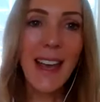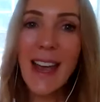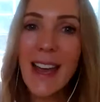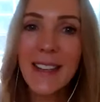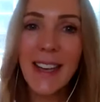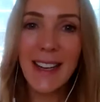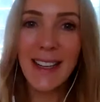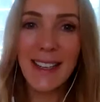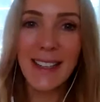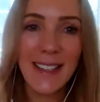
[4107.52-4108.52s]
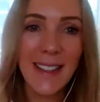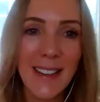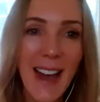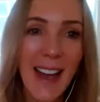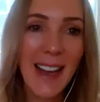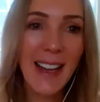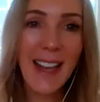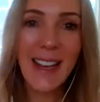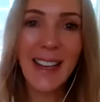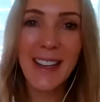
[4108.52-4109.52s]
Anna. Hi,
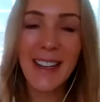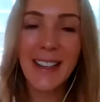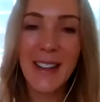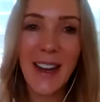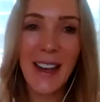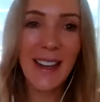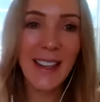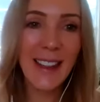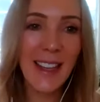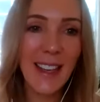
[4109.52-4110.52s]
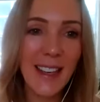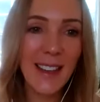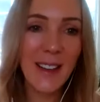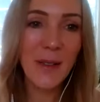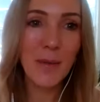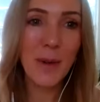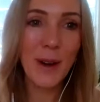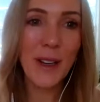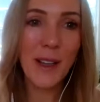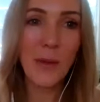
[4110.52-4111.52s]
Anna. I think
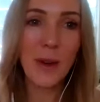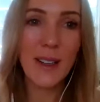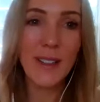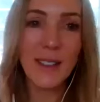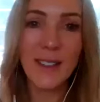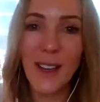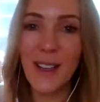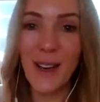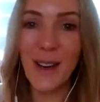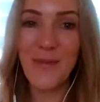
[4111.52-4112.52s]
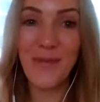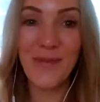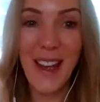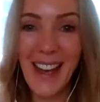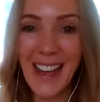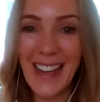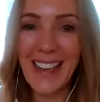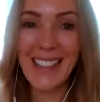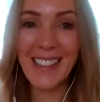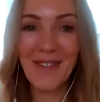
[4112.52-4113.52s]
Marnie will. There you go.
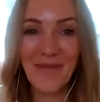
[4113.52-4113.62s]
Hi.